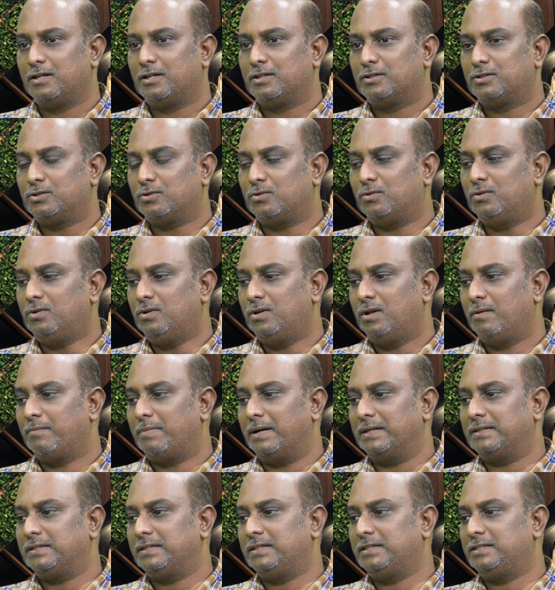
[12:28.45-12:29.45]
So
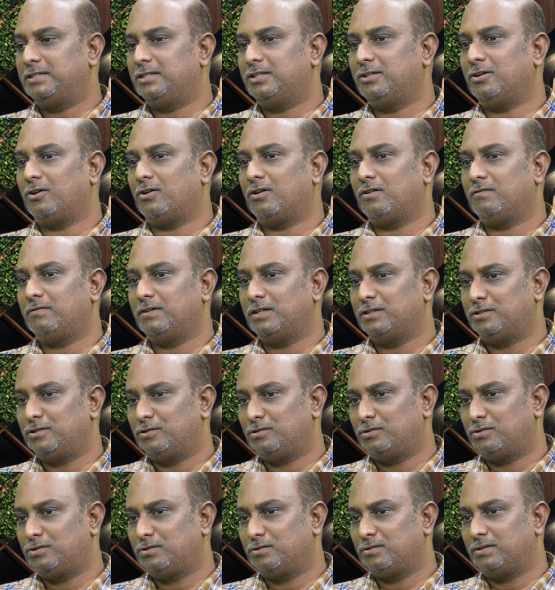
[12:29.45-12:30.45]
Patriji always
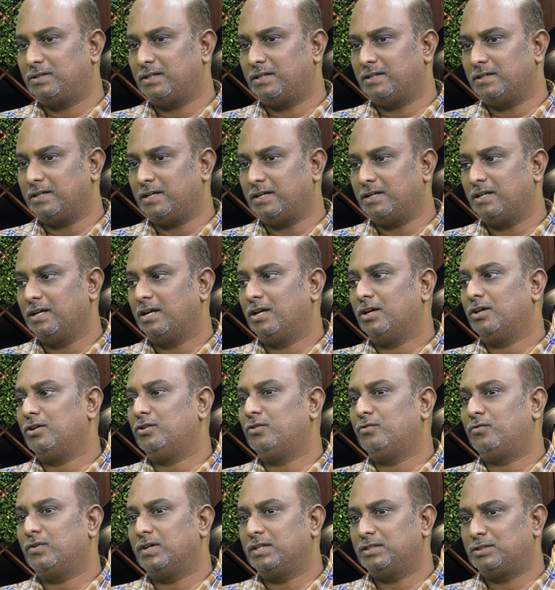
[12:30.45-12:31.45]
used to say that
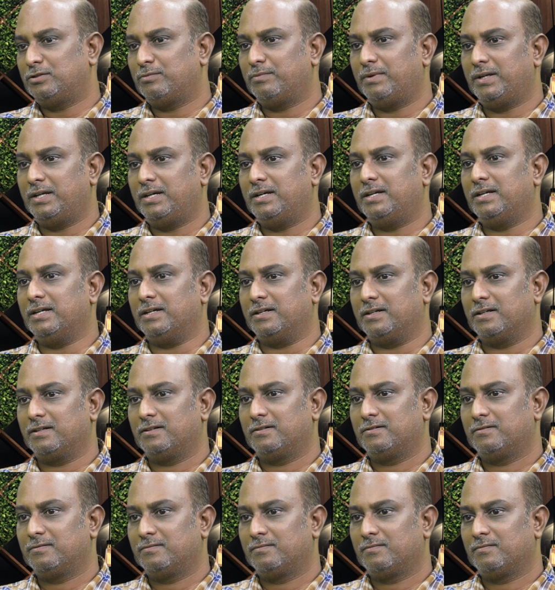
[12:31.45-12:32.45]
you first meditate,
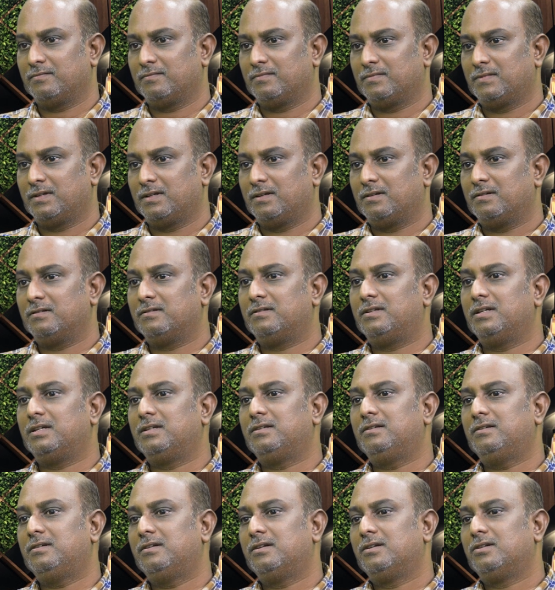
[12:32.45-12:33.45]

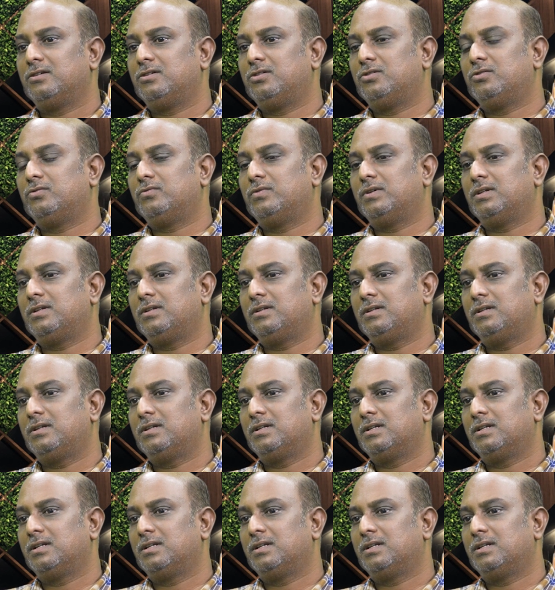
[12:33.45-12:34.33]
then you will